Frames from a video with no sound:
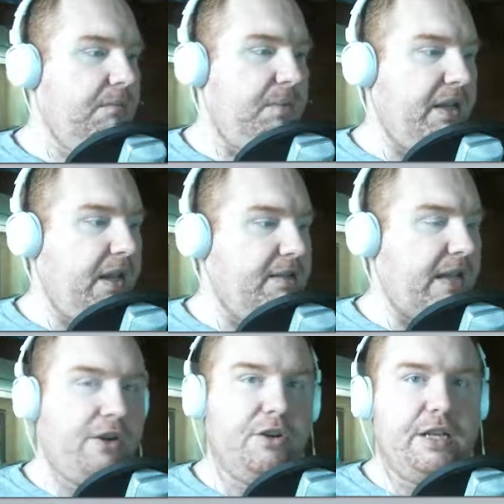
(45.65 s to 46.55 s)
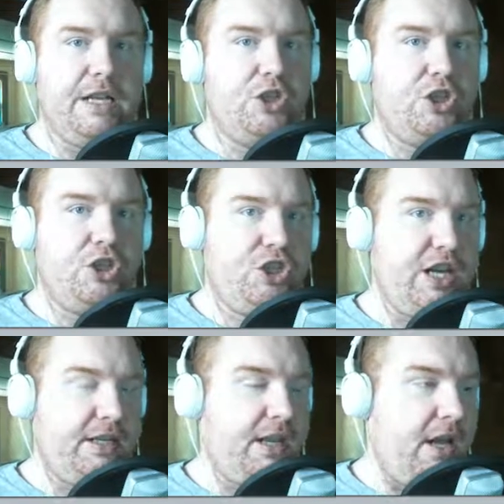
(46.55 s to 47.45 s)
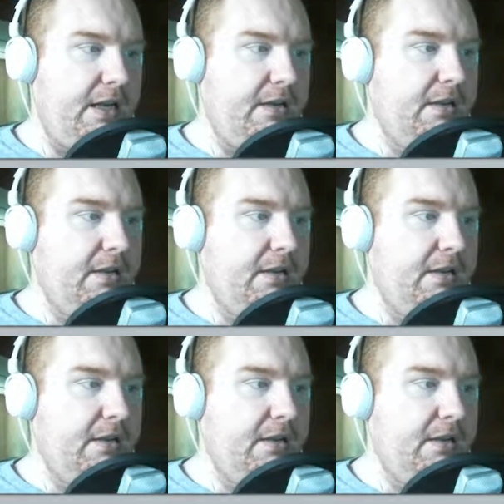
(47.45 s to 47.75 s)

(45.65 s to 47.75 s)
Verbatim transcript: Because I couldn't get shit done.